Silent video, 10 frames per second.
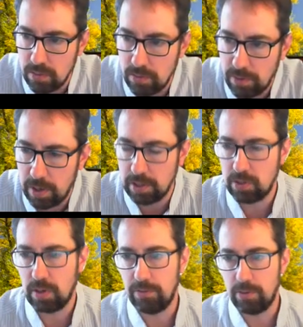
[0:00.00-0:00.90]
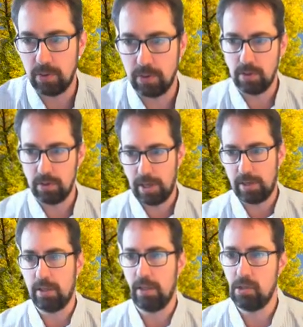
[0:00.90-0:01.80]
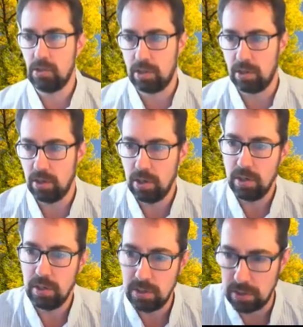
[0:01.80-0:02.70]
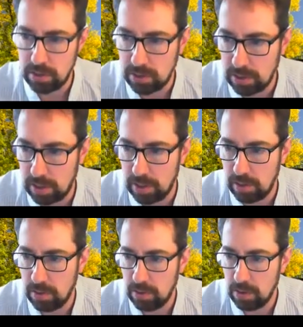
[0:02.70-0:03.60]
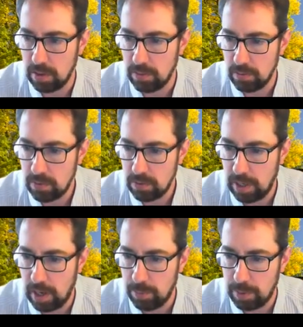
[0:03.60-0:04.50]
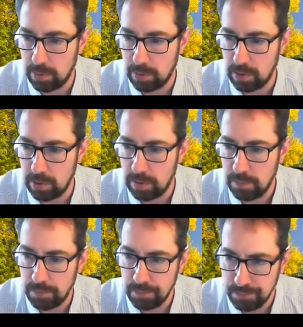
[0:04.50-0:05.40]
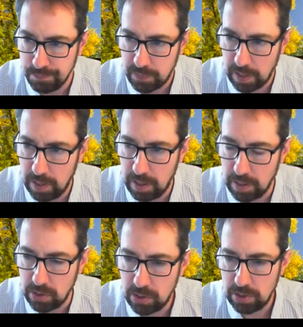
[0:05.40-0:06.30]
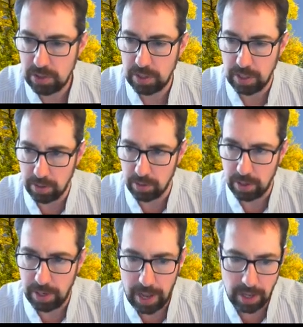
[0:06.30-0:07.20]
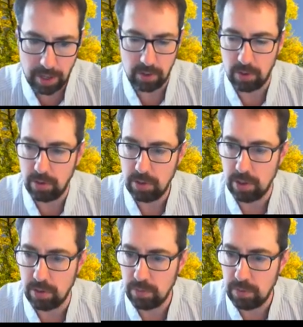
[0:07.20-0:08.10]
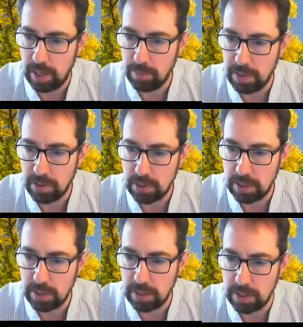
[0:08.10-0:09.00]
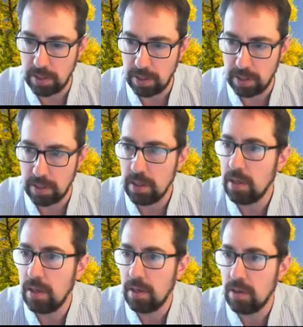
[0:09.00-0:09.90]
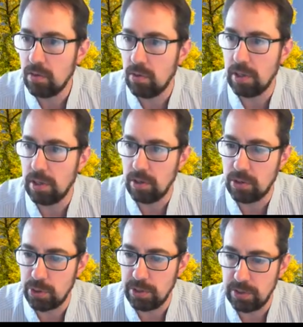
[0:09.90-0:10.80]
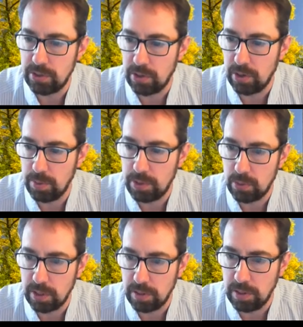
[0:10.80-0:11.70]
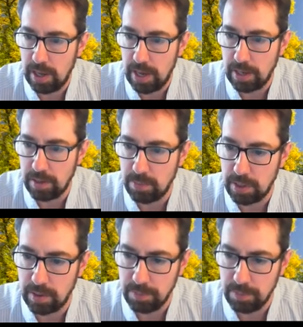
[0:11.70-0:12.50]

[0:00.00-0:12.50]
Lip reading: fairly straightforward, no calculation here, just to see, you know, see how people are doing. You should see either an A or, you know, A, B, C, D, E. Really, your choices here are between A and B.